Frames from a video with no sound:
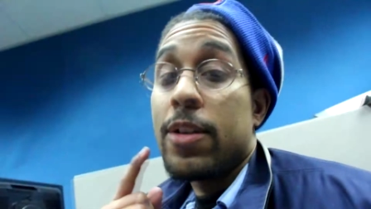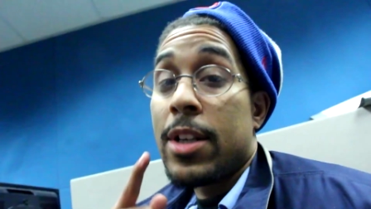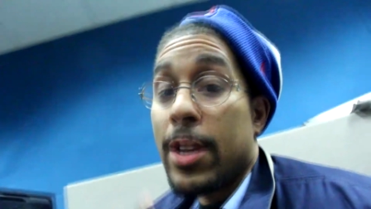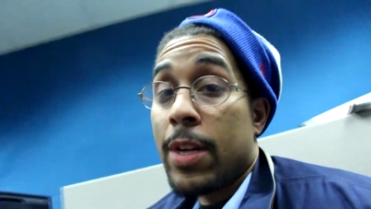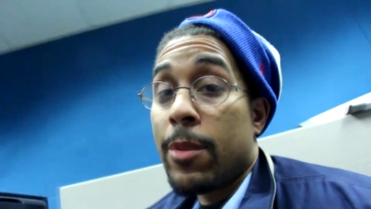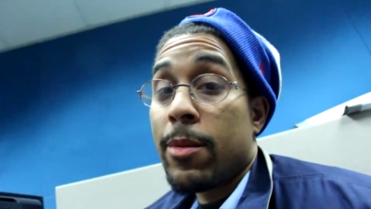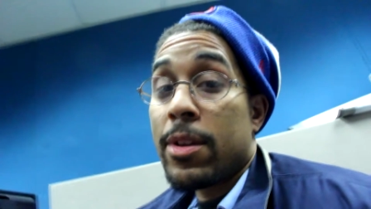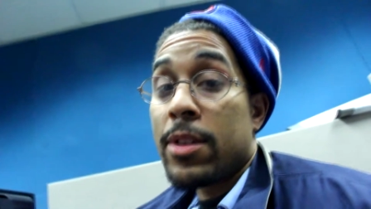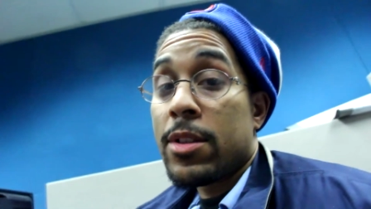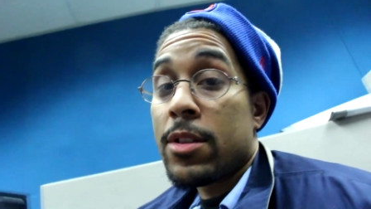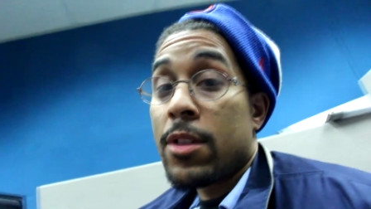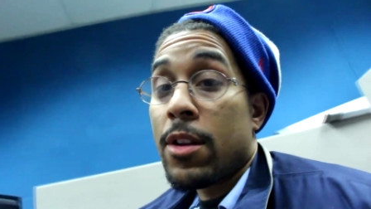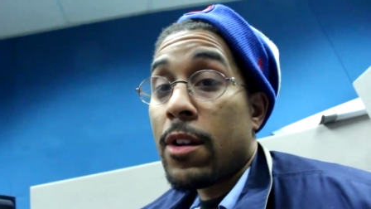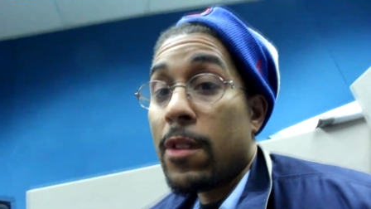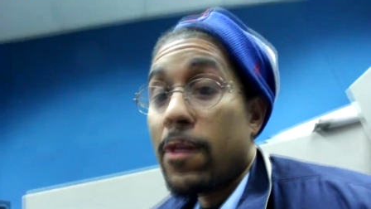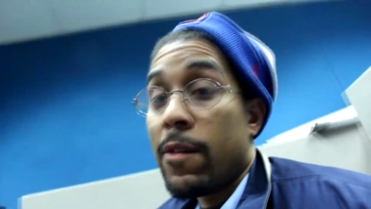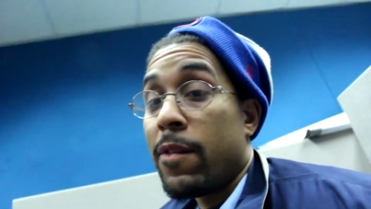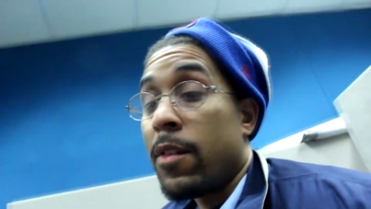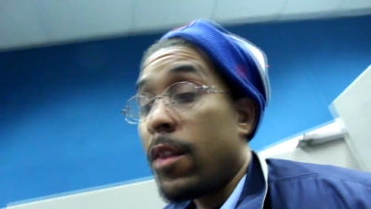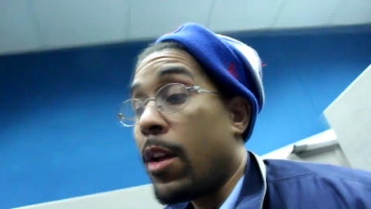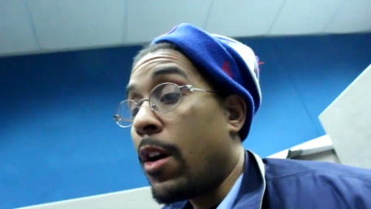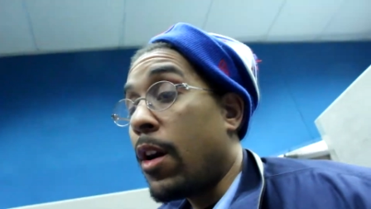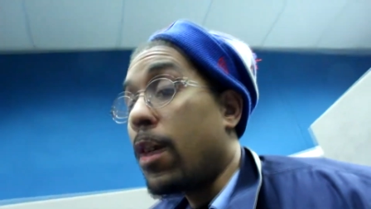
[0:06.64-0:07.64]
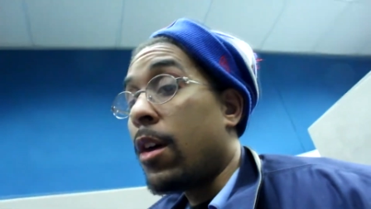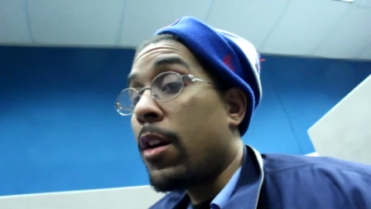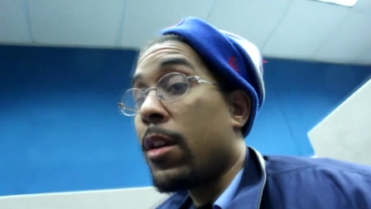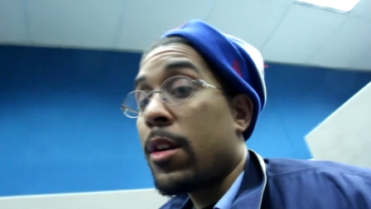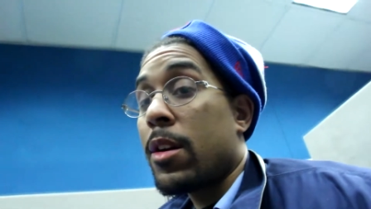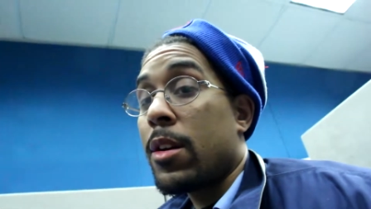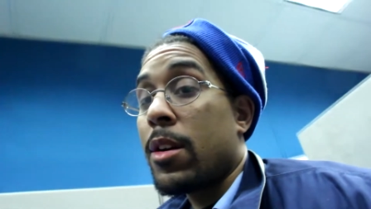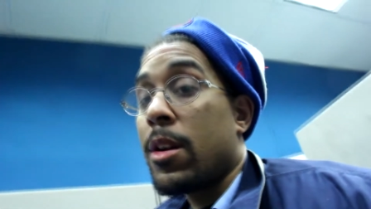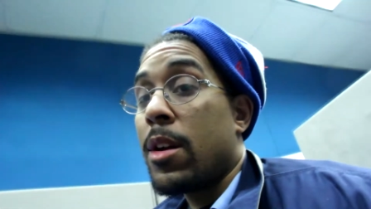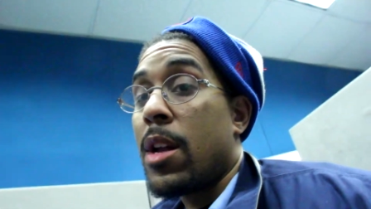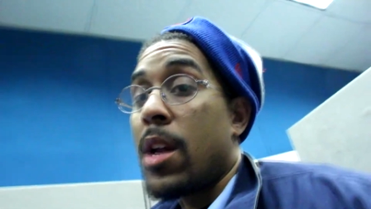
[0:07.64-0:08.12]
Looks like we can start the vlog.
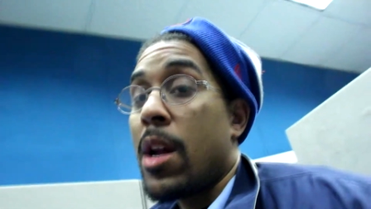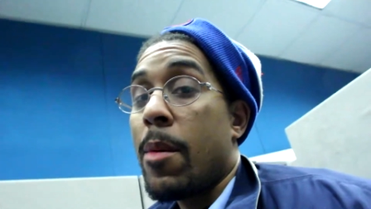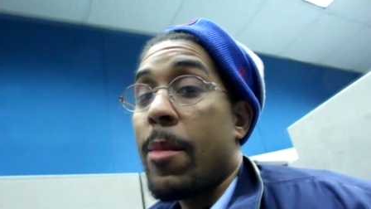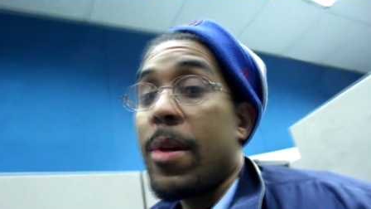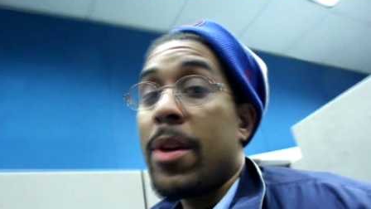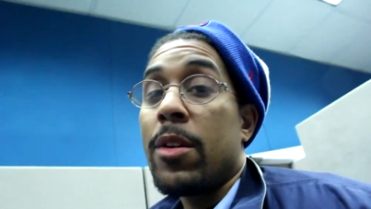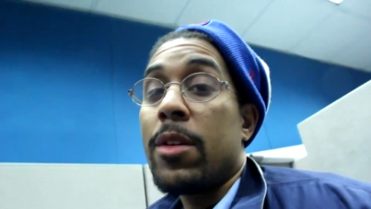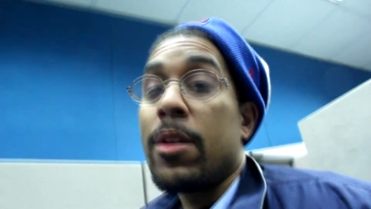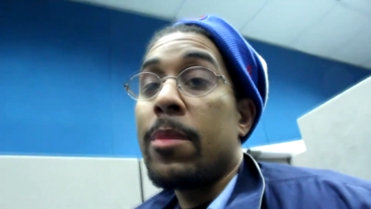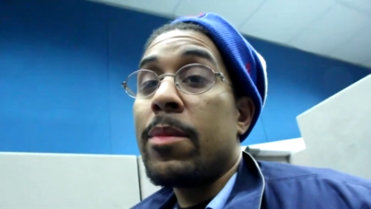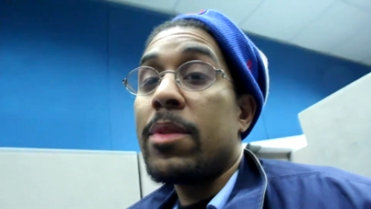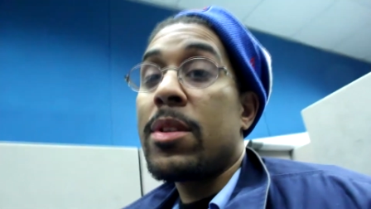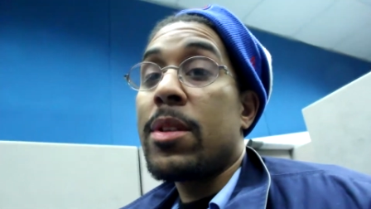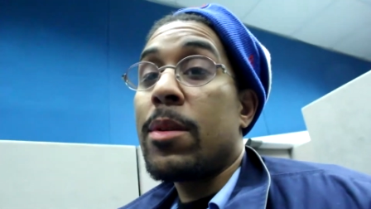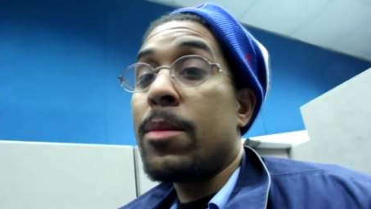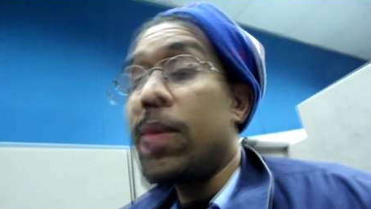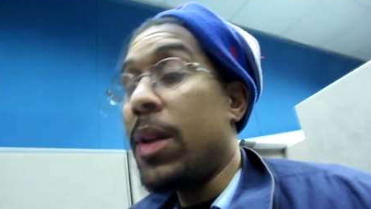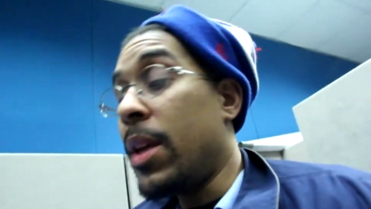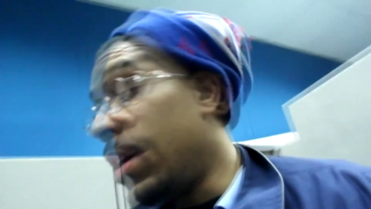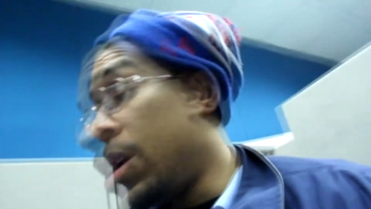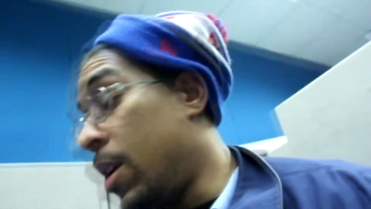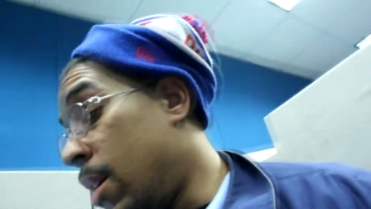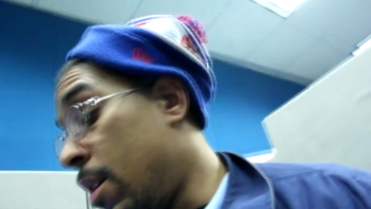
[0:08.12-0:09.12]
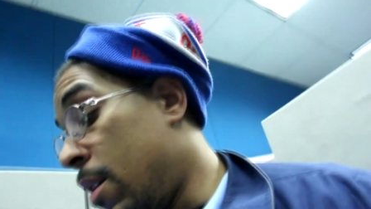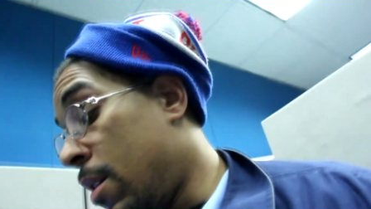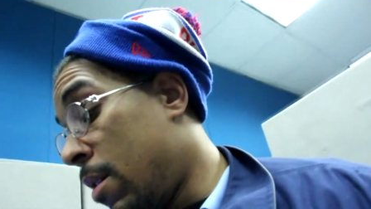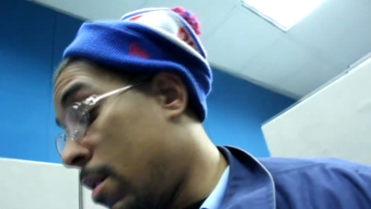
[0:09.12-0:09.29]
I'm about to give me something to eat,